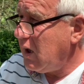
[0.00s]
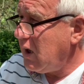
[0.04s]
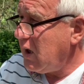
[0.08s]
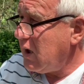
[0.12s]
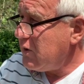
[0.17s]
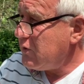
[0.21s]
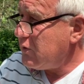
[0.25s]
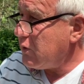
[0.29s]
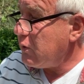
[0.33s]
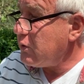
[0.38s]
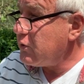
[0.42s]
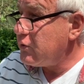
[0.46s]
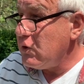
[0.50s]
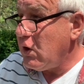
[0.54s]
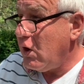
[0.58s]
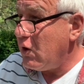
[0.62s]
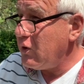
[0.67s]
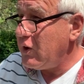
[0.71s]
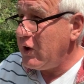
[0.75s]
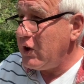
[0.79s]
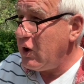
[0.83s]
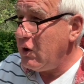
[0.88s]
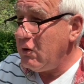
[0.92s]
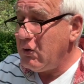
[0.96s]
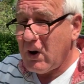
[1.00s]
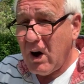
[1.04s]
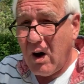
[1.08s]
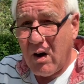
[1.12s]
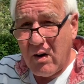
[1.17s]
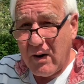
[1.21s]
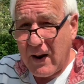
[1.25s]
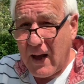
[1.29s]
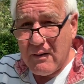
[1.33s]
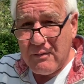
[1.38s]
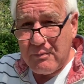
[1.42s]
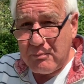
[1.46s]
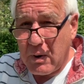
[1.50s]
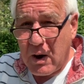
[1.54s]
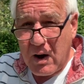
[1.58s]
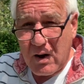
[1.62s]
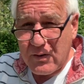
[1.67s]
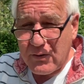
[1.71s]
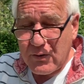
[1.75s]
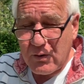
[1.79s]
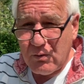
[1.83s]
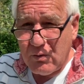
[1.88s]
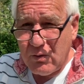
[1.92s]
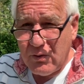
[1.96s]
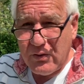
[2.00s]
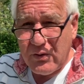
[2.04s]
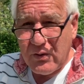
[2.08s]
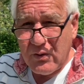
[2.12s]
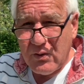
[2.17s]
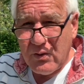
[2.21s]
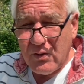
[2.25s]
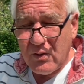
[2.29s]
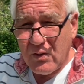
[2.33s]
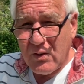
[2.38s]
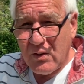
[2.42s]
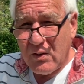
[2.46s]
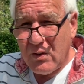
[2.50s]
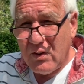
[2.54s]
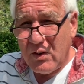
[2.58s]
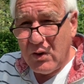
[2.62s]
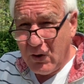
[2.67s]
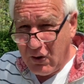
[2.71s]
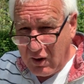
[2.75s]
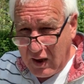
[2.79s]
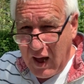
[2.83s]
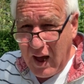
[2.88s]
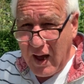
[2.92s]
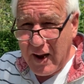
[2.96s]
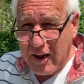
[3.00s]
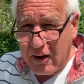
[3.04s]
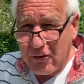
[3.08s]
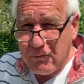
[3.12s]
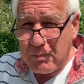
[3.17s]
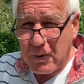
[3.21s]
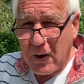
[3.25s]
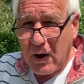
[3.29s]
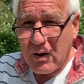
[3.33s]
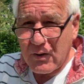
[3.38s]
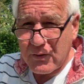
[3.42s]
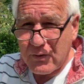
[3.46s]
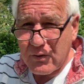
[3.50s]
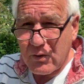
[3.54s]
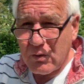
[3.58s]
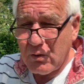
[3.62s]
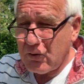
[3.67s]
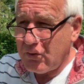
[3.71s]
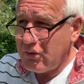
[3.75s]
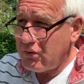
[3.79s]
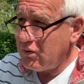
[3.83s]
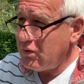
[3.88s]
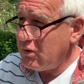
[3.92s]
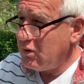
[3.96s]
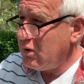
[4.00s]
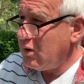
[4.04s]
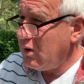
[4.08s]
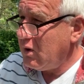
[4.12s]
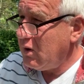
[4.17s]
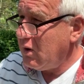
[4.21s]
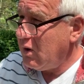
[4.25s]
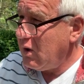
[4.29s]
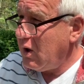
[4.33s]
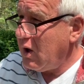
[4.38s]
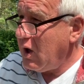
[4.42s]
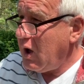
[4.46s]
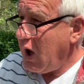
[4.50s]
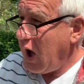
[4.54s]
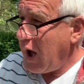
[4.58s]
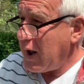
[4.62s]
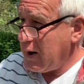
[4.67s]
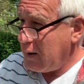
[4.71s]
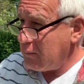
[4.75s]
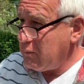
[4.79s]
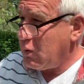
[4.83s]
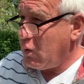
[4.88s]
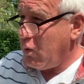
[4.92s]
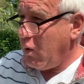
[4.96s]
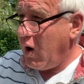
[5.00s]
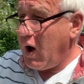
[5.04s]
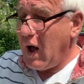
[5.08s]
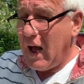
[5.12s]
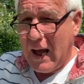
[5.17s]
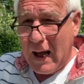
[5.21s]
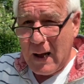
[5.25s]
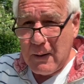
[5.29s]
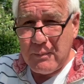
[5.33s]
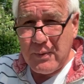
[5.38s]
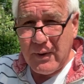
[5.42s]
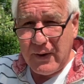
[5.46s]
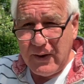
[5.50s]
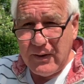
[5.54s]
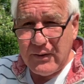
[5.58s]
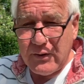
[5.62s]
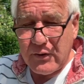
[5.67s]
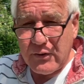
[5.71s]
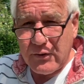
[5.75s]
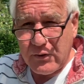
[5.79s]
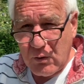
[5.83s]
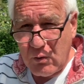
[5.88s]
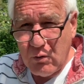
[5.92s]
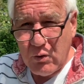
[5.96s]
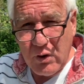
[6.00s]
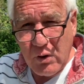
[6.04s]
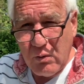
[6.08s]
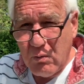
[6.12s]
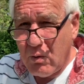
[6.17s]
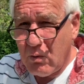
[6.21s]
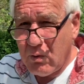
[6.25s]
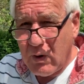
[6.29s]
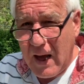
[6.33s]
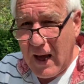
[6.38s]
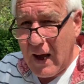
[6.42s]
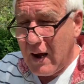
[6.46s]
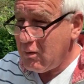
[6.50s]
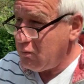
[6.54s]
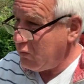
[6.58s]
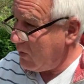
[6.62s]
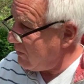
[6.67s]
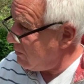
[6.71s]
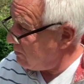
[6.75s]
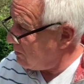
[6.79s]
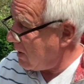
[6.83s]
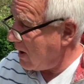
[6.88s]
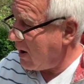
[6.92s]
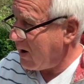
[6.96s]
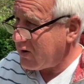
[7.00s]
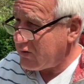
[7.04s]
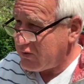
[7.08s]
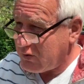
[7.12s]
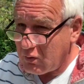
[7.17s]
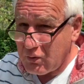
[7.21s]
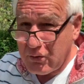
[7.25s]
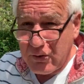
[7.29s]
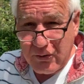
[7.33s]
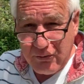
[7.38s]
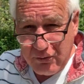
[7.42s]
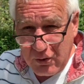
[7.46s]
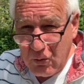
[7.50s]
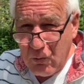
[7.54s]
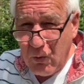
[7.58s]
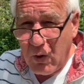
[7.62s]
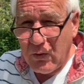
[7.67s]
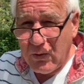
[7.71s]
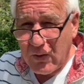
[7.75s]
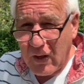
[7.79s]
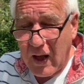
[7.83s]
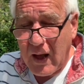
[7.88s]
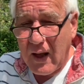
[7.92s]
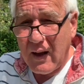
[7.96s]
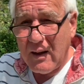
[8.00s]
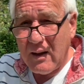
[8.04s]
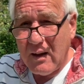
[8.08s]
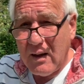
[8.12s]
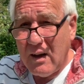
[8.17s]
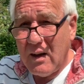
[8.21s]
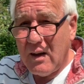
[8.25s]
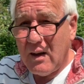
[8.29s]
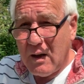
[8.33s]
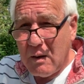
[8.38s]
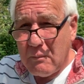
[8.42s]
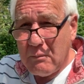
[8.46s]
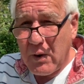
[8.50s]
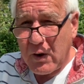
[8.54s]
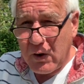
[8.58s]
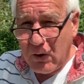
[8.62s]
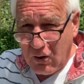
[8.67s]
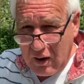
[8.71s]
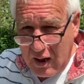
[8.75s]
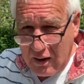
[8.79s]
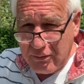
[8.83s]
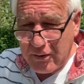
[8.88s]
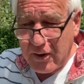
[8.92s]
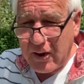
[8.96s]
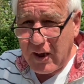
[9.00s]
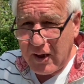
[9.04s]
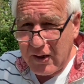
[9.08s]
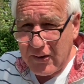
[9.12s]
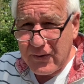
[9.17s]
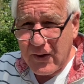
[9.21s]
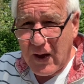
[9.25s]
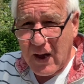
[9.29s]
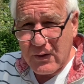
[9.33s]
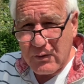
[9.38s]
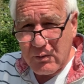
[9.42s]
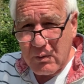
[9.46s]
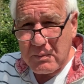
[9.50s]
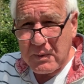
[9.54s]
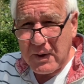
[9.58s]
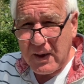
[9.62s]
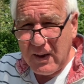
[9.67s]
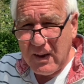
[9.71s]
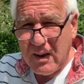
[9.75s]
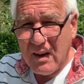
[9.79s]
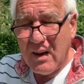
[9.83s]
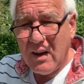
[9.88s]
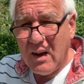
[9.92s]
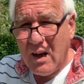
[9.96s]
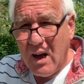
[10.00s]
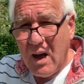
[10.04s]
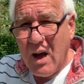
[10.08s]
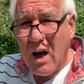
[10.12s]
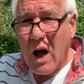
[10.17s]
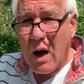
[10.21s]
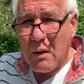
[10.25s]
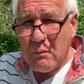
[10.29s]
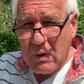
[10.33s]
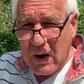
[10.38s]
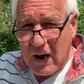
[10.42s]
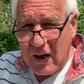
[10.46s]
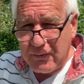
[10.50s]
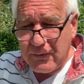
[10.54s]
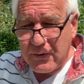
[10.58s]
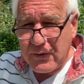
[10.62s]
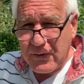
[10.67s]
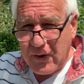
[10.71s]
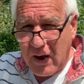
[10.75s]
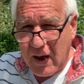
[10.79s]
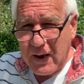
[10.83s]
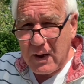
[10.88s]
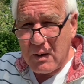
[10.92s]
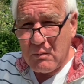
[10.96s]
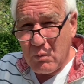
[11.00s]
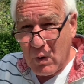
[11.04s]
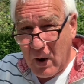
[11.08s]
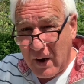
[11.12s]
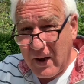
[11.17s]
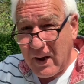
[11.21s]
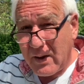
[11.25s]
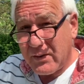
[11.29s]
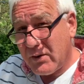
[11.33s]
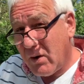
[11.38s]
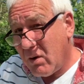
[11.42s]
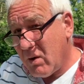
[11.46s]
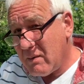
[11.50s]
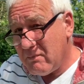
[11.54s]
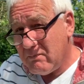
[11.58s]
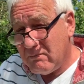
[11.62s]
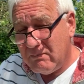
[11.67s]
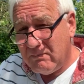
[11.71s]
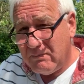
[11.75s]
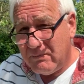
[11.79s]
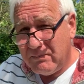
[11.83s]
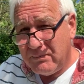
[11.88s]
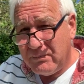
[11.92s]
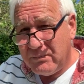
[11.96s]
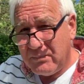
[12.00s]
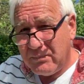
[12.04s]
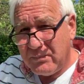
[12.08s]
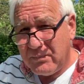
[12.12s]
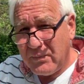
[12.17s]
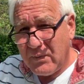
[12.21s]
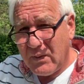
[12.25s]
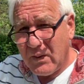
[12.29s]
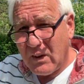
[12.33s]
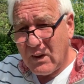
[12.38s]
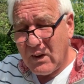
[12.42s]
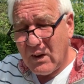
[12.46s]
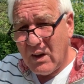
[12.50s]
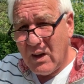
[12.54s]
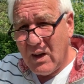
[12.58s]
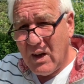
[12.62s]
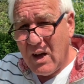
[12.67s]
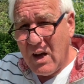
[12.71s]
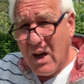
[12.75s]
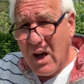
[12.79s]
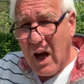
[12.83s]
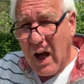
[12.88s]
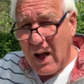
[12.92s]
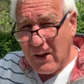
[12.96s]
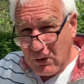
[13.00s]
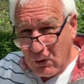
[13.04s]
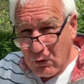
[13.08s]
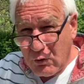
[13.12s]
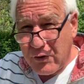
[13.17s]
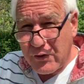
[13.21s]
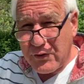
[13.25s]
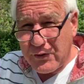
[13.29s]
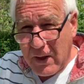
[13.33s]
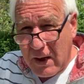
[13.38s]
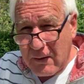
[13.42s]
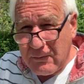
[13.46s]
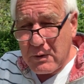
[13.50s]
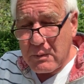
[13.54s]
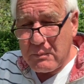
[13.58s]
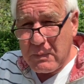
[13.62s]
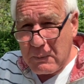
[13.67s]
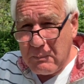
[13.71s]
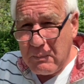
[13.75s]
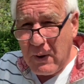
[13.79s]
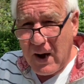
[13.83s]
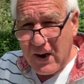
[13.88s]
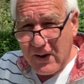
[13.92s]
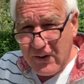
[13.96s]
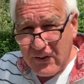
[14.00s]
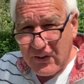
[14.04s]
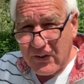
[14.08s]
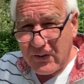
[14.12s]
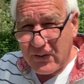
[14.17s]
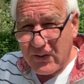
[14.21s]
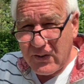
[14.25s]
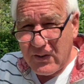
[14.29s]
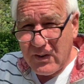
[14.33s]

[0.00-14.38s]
So it's not that you can't have parcels. You can have parcels. And I'm quite happy to sort you all out with parcels if you want that. But you'll have to get in touch with me and we'll have to take them one at a time. And you'll just have to be patient.